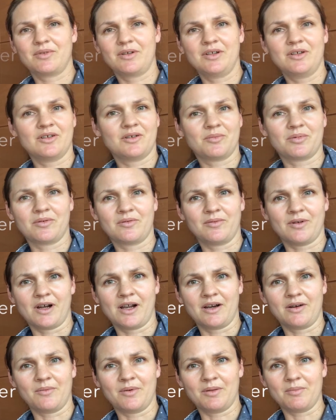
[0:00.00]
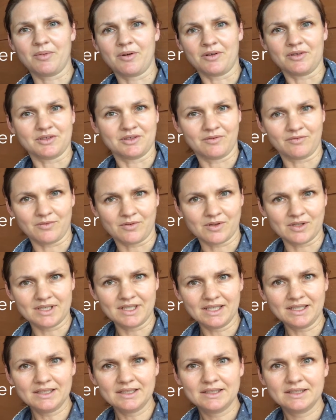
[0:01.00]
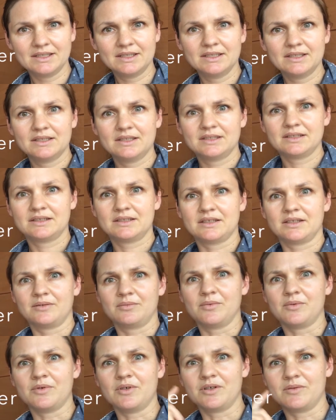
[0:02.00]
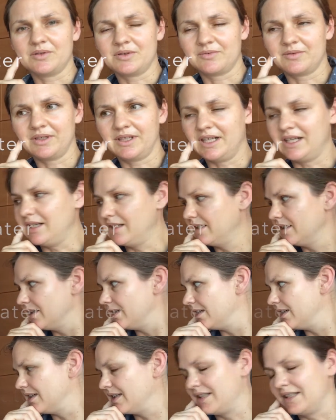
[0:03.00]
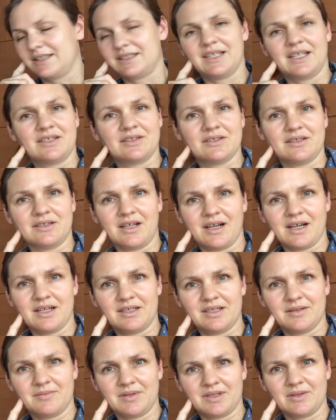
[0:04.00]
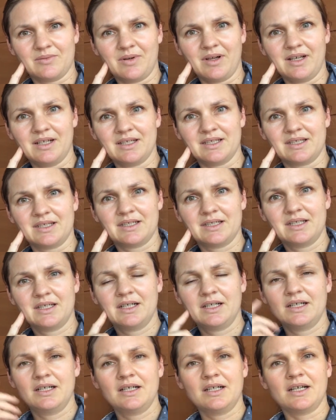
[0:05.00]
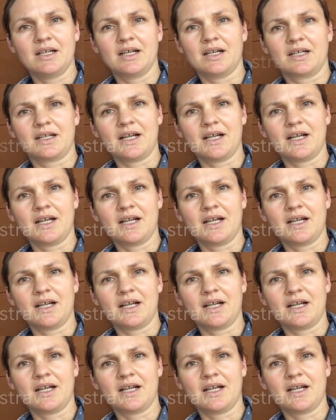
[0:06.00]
you're not provided with bottles of water, so water was really an essential item, as well as a